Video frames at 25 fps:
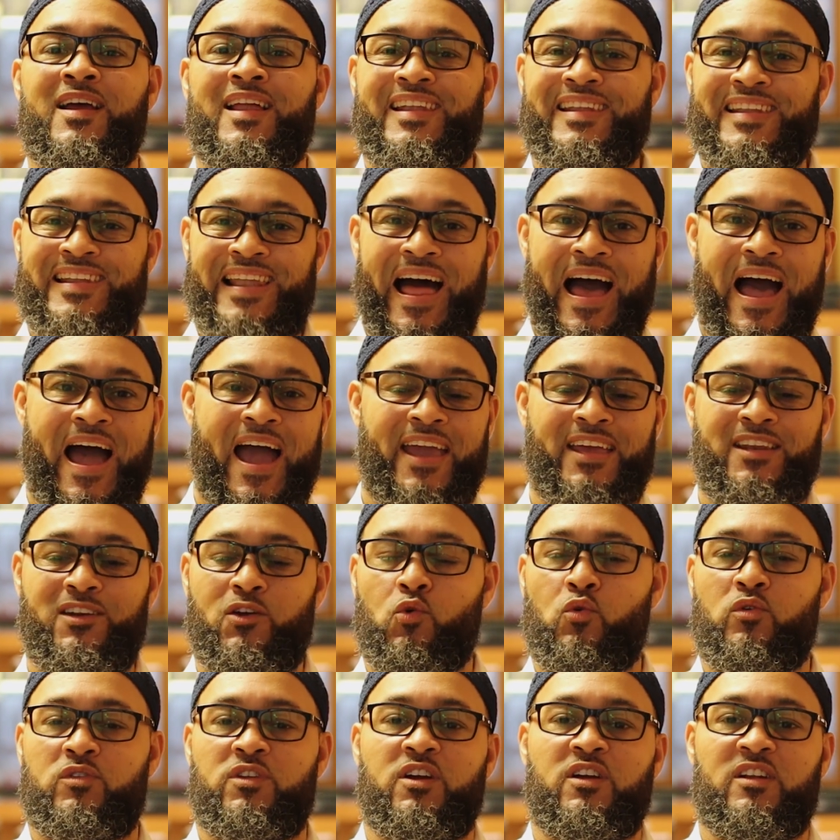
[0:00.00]
line
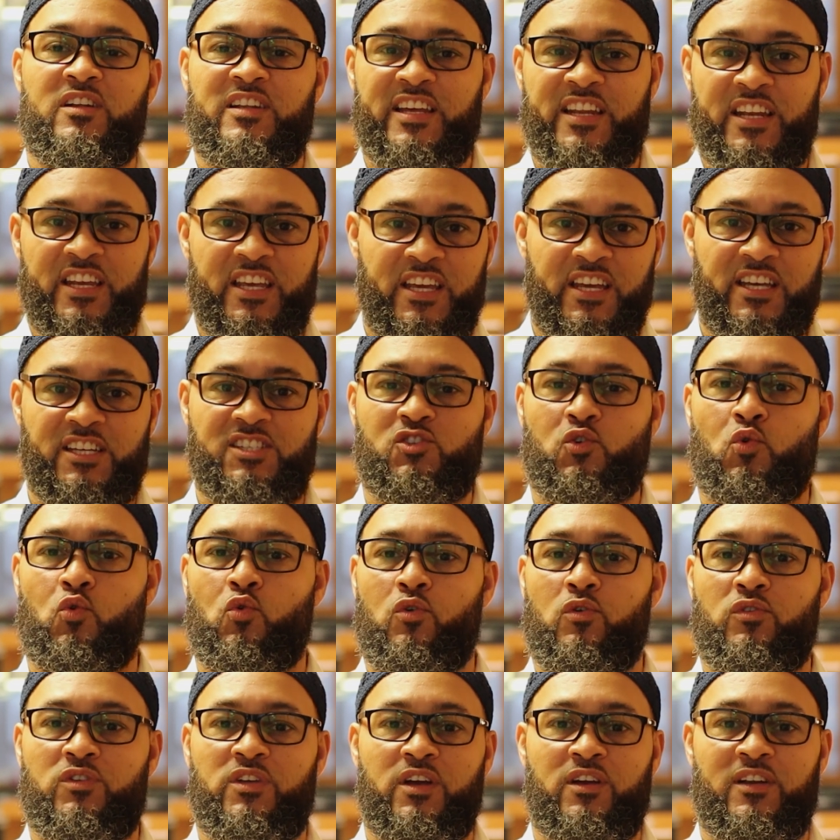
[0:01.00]
or their lineage
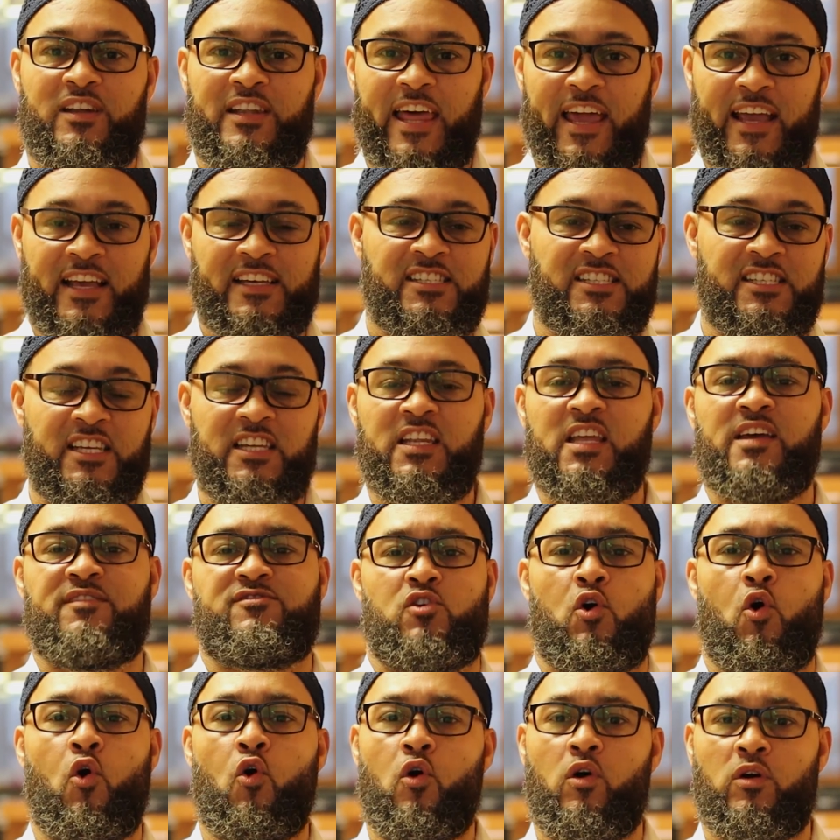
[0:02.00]
or their legacy lives
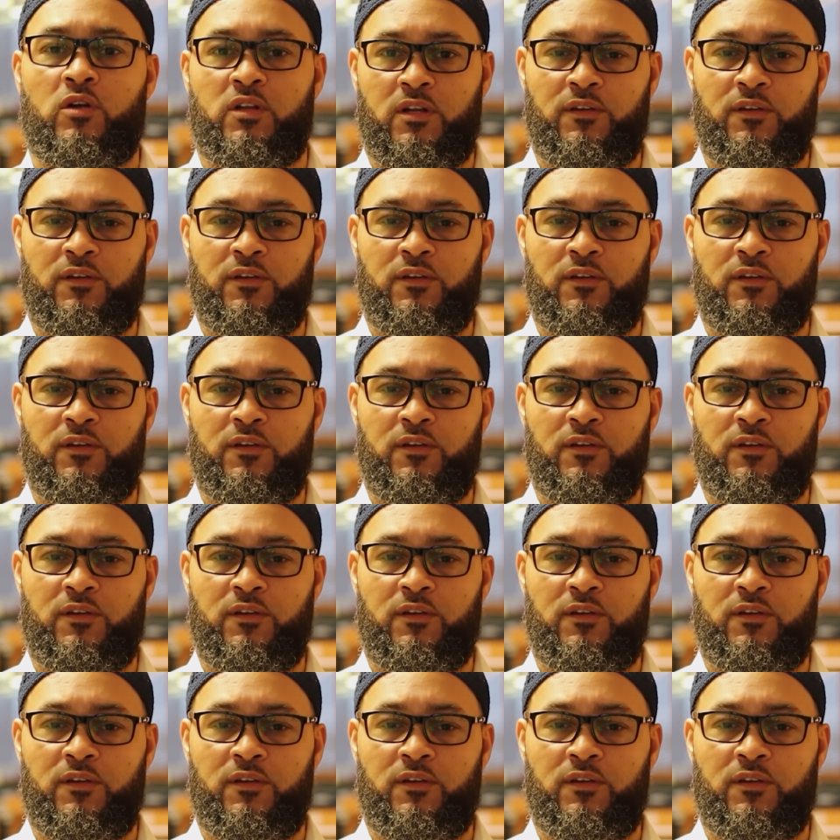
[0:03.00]
on.